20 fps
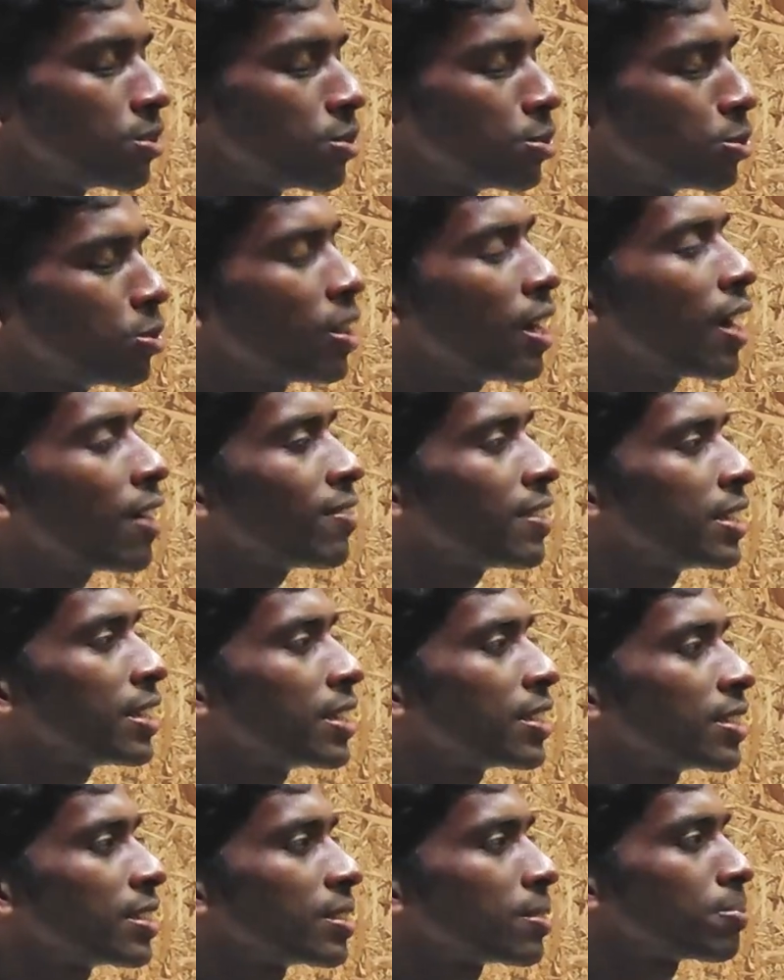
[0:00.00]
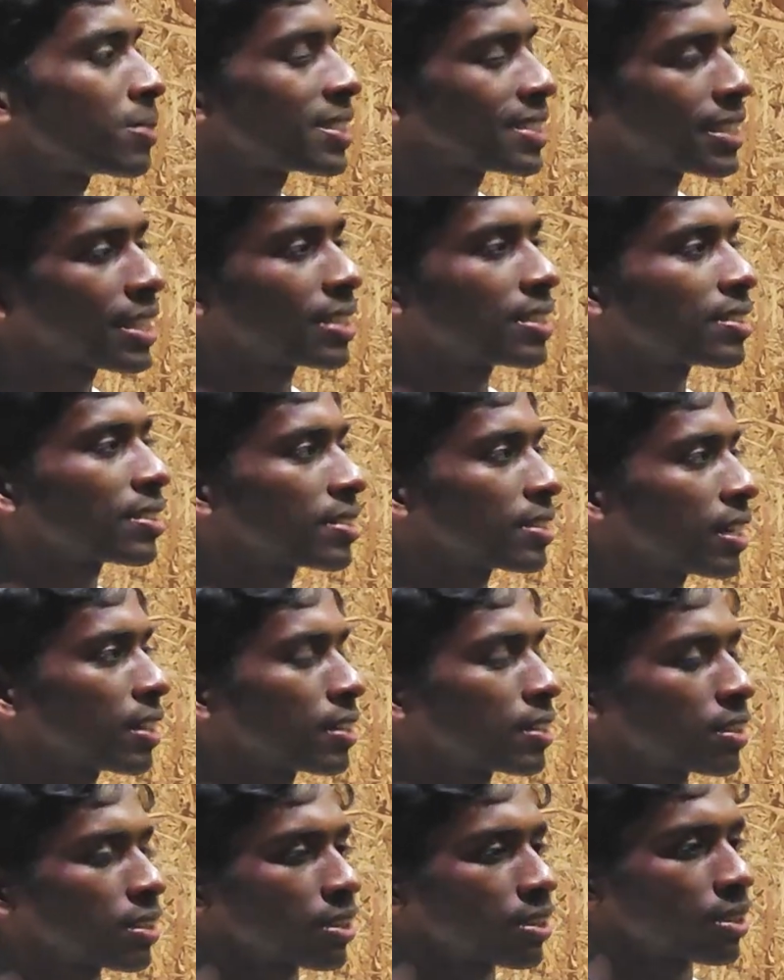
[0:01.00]
do you have any other messages
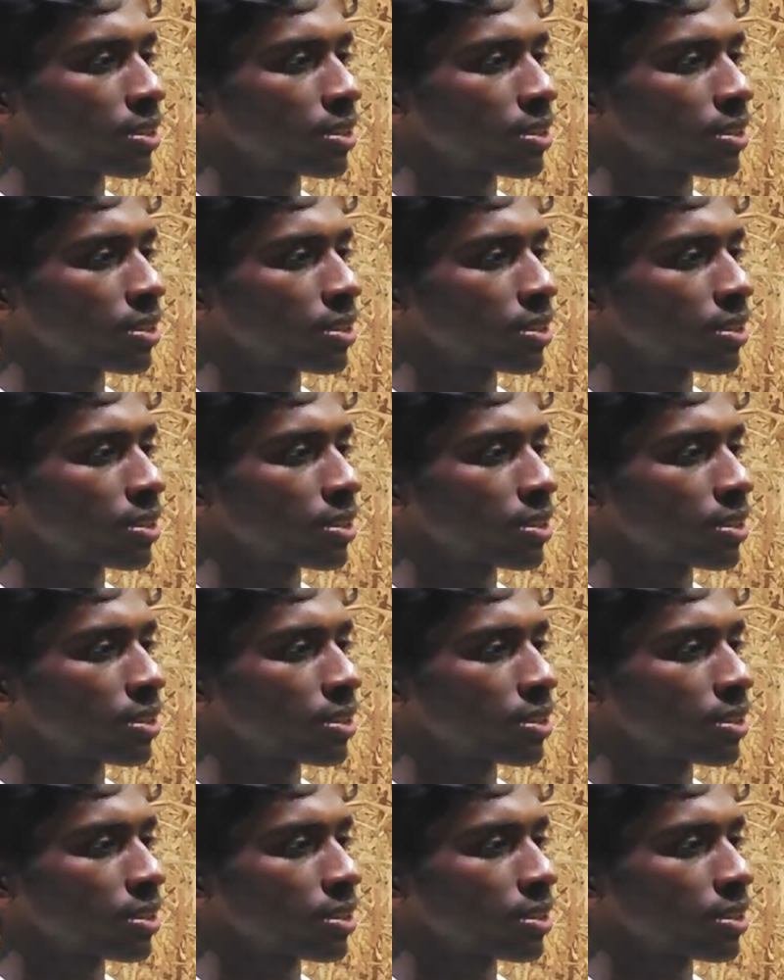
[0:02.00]
that